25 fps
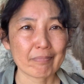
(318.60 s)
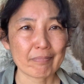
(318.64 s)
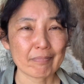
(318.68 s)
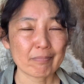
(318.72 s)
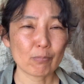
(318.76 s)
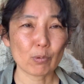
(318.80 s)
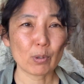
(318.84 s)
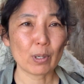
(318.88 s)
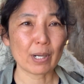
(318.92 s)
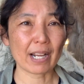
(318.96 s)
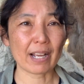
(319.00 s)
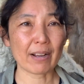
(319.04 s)

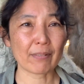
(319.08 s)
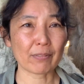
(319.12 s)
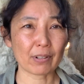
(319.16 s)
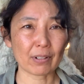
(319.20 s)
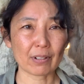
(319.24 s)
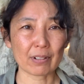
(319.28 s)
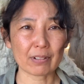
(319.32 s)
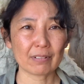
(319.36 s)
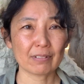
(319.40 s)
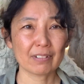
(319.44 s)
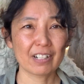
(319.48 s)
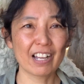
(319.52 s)

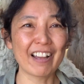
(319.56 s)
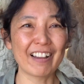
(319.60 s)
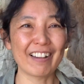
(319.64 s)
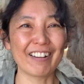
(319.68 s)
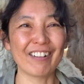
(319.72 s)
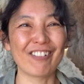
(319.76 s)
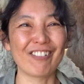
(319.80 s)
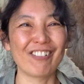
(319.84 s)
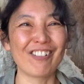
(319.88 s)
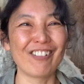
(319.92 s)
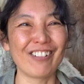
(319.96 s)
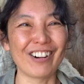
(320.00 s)
whatever,
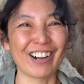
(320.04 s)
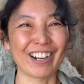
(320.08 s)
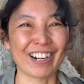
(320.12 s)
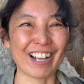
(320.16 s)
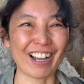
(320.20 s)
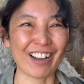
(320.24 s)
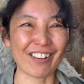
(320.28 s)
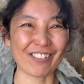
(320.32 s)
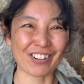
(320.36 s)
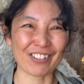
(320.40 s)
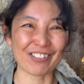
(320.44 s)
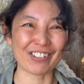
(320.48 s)

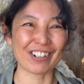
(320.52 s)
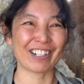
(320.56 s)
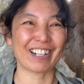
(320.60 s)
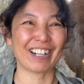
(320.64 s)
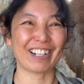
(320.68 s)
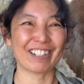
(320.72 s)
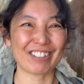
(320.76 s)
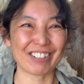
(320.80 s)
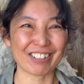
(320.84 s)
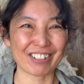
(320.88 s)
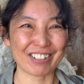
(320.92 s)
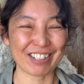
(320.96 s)
whatever, we're
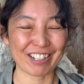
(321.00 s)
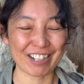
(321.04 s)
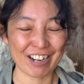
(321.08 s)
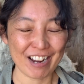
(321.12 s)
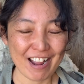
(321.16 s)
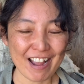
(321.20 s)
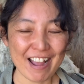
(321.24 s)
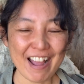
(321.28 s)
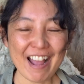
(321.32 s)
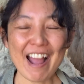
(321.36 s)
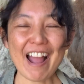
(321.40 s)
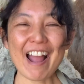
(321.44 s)
not sure.
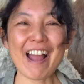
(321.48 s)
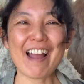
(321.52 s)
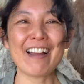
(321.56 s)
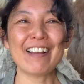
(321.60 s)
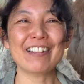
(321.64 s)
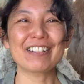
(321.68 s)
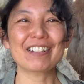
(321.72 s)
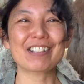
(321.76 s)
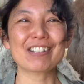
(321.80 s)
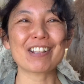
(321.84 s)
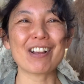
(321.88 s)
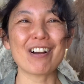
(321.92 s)

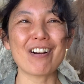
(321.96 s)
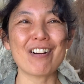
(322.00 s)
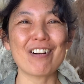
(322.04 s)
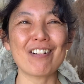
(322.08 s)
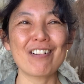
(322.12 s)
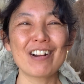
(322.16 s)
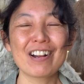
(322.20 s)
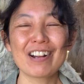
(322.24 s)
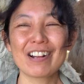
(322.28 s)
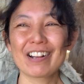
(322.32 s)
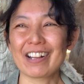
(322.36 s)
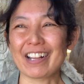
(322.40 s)
And
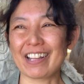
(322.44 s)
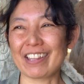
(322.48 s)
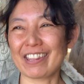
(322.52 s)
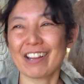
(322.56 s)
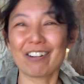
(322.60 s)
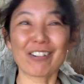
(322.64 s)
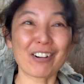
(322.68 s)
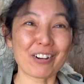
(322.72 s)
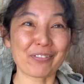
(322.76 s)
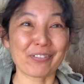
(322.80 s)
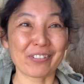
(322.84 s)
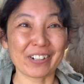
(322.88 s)
so, and
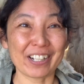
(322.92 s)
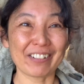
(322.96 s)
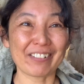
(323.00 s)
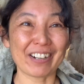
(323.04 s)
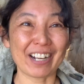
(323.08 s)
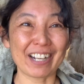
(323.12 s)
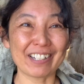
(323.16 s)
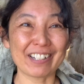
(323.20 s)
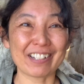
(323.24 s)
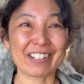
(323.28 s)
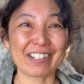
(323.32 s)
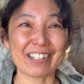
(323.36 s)
they were free
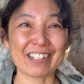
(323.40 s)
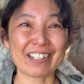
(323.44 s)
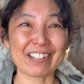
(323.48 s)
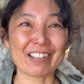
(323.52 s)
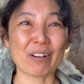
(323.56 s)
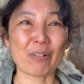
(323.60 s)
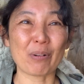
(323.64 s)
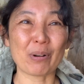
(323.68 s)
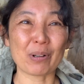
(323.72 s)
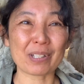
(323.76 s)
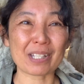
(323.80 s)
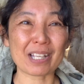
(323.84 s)
ranging
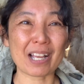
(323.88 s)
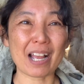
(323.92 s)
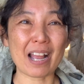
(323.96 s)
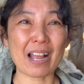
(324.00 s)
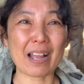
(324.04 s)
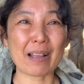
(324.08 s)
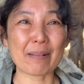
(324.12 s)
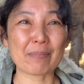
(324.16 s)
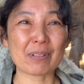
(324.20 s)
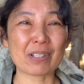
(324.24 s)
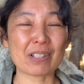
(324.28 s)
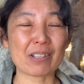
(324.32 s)
the whole
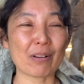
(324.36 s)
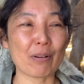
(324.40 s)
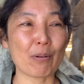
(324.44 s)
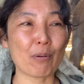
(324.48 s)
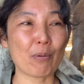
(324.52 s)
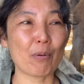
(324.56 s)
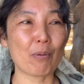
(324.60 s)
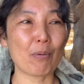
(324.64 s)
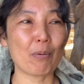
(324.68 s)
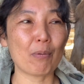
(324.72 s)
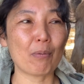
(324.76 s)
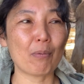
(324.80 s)
time.
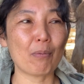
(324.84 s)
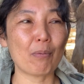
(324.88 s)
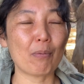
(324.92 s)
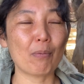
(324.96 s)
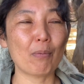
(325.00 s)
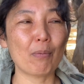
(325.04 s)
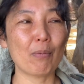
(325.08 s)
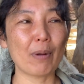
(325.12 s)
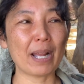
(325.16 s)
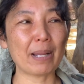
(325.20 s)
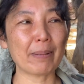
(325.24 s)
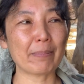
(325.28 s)
So
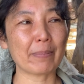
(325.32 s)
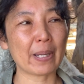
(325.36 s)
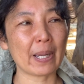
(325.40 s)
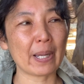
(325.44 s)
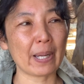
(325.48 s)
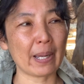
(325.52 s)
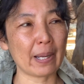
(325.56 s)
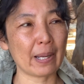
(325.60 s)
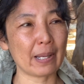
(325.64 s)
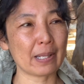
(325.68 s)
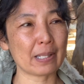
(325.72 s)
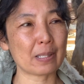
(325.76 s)
when my
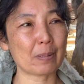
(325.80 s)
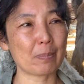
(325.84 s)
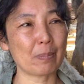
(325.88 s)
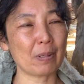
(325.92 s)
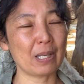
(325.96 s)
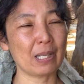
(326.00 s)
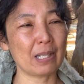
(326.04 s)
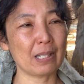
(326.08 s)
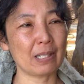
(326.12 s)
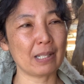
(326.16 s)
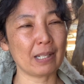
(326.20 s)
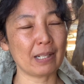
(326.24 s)

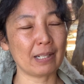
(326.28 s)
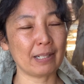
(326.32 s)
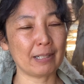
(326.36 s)
husband